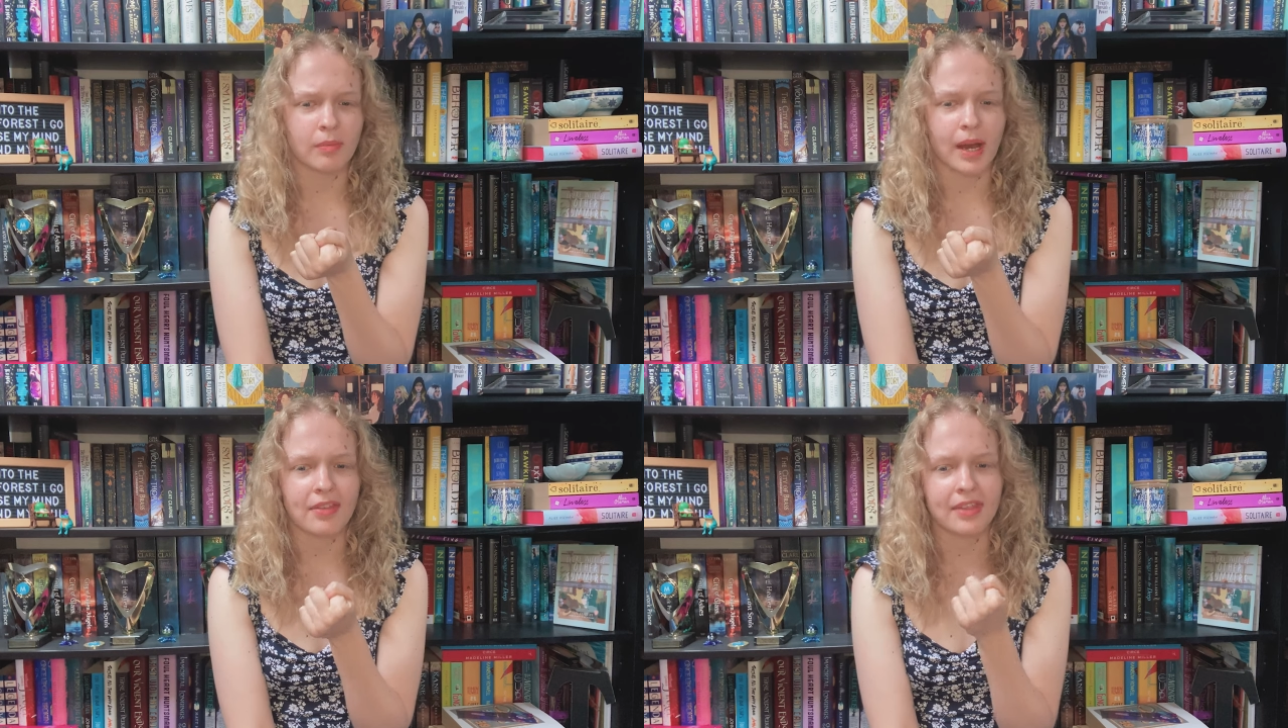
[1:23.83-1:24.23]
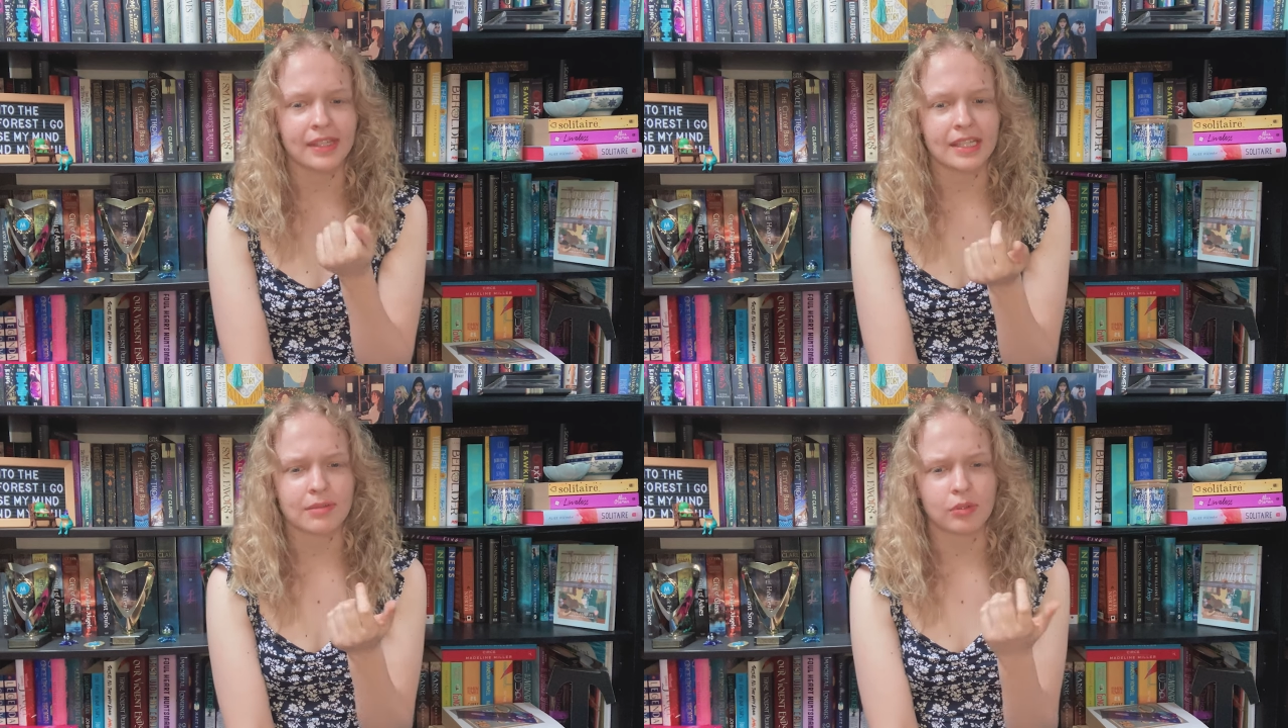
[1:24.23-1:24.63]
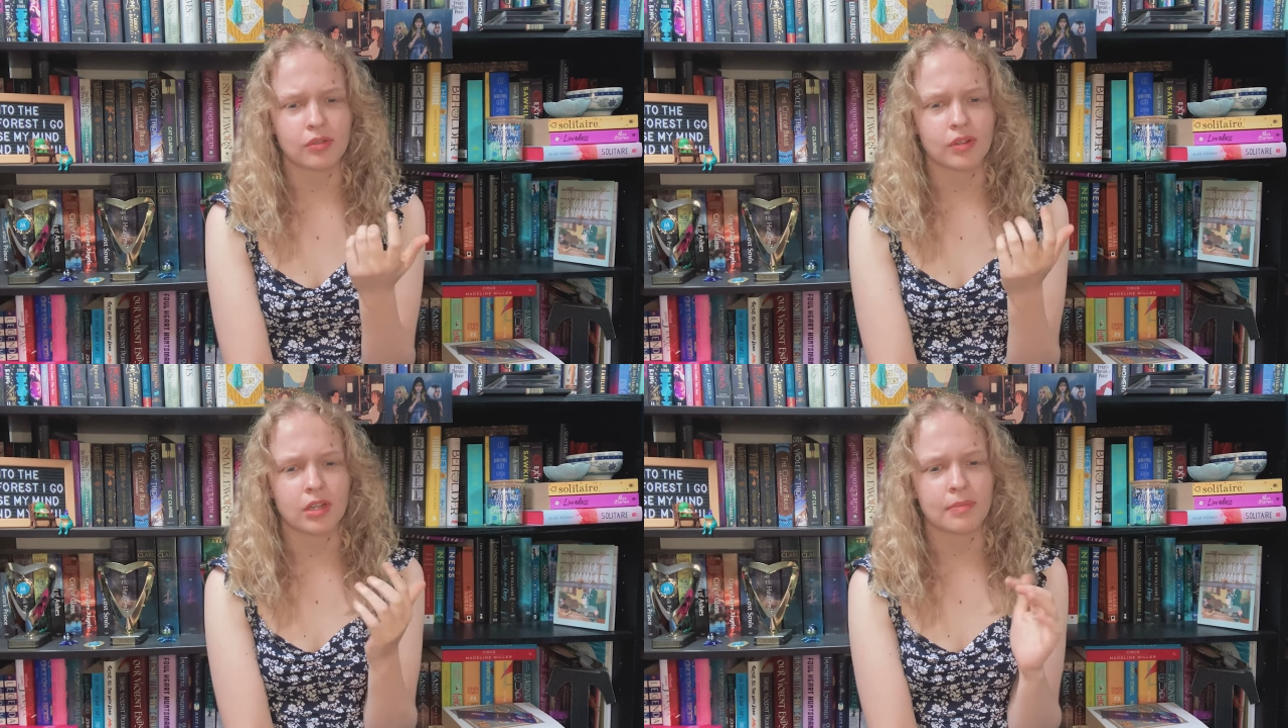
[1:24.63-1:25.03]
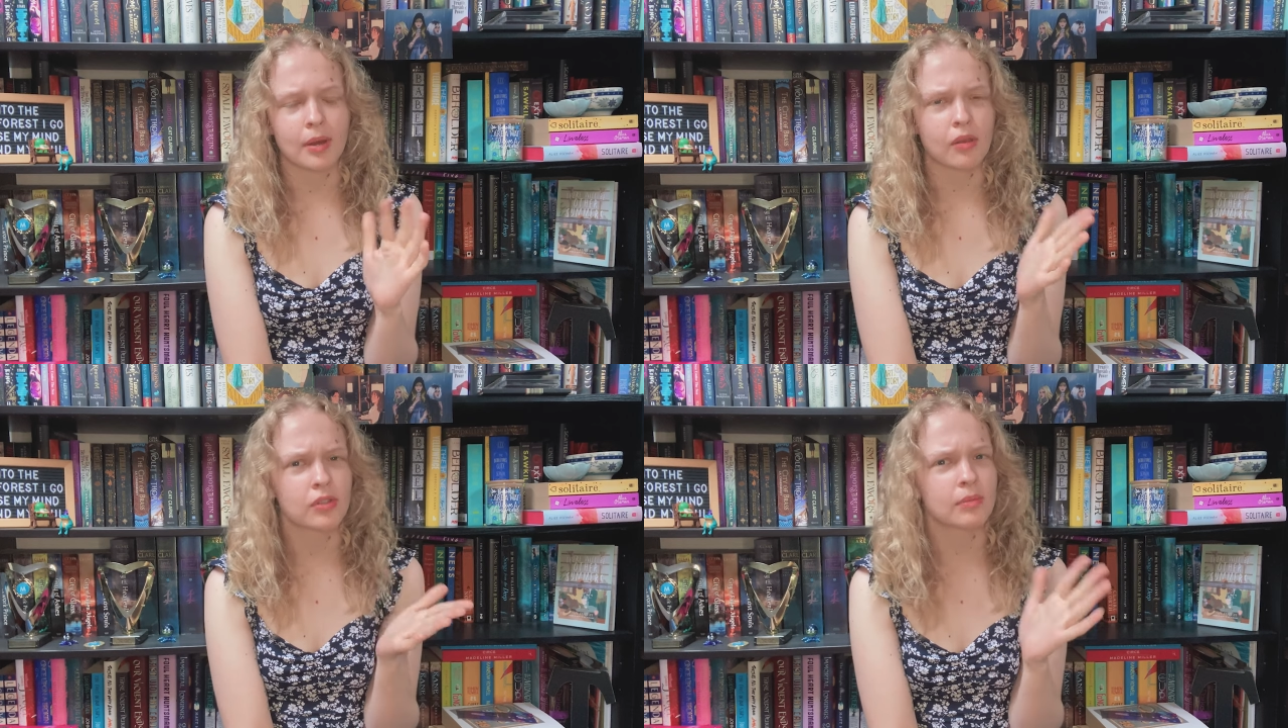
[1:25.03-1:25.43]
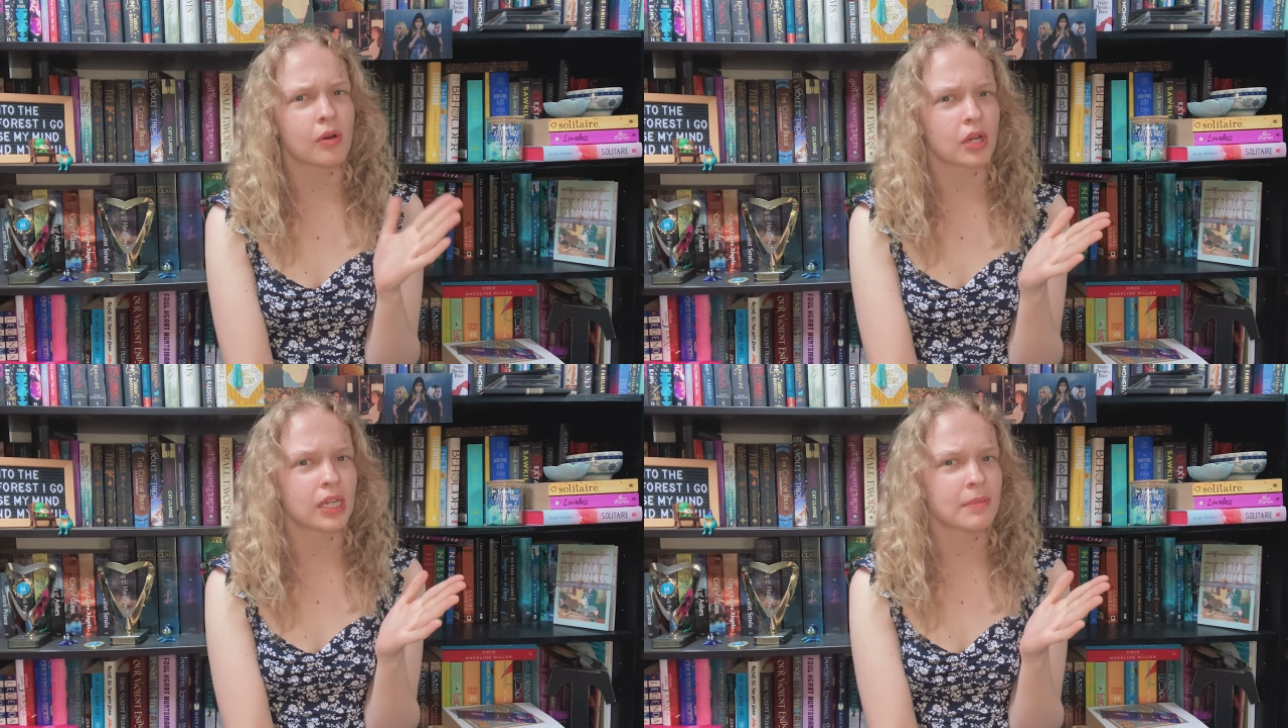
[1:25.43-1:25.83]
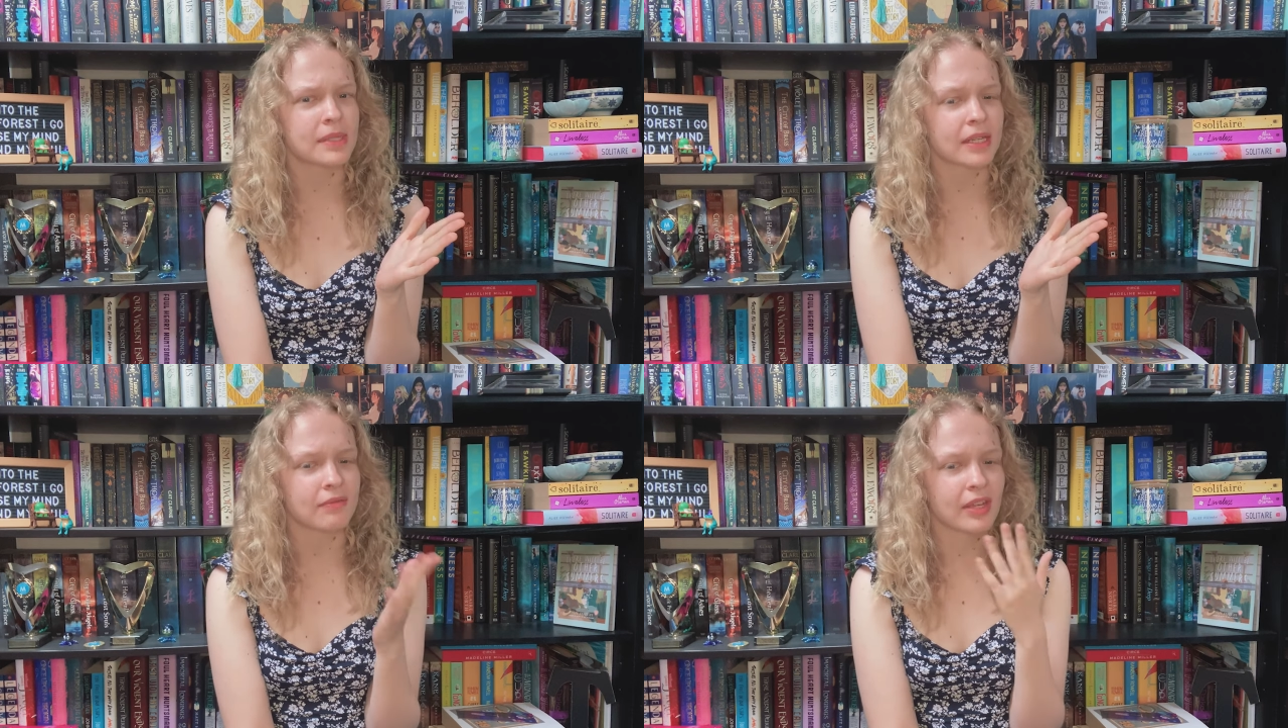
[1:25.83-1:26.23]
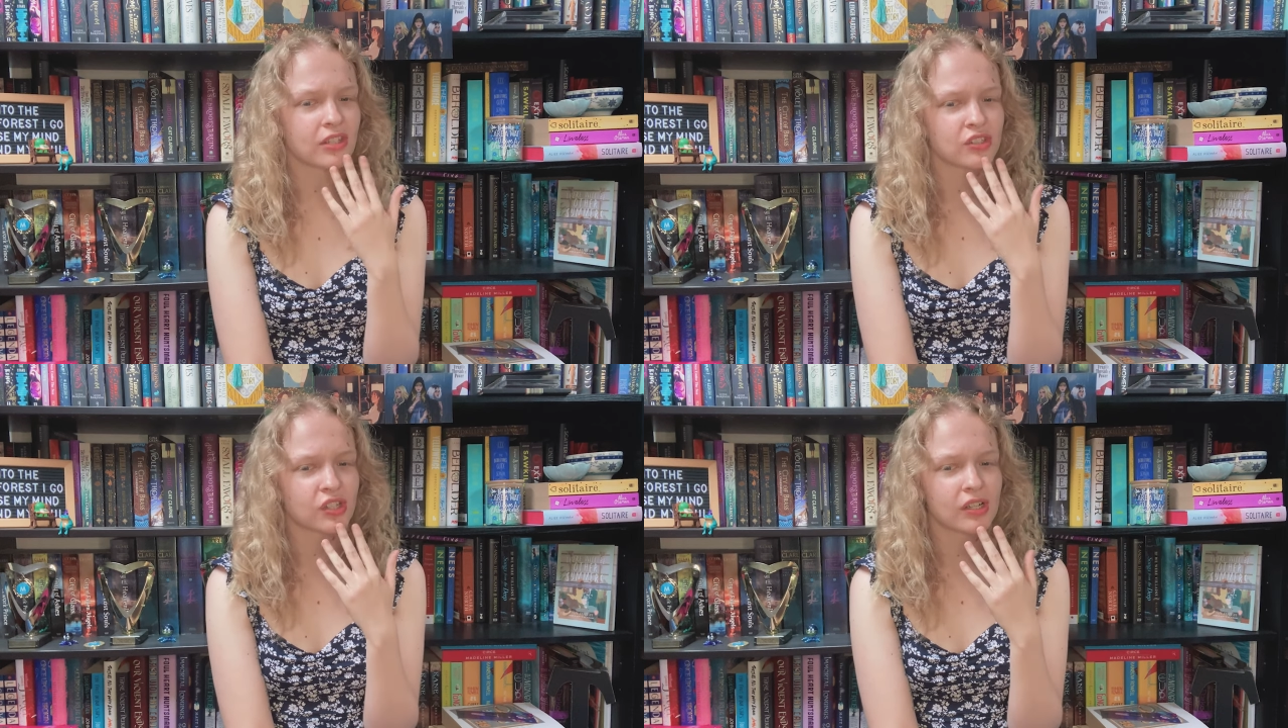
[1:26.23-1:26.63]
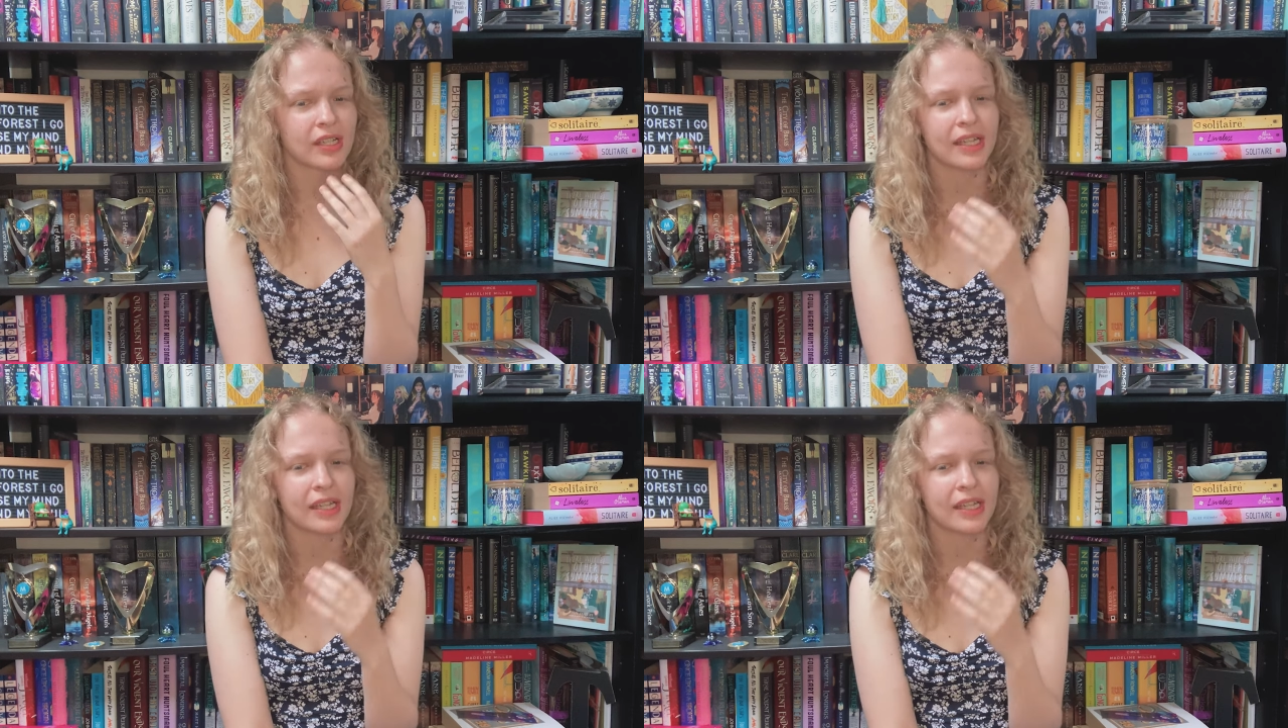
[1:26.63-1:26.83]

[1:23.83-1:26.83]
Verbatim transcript: but I think it's more of a post-apocalyptic adventure,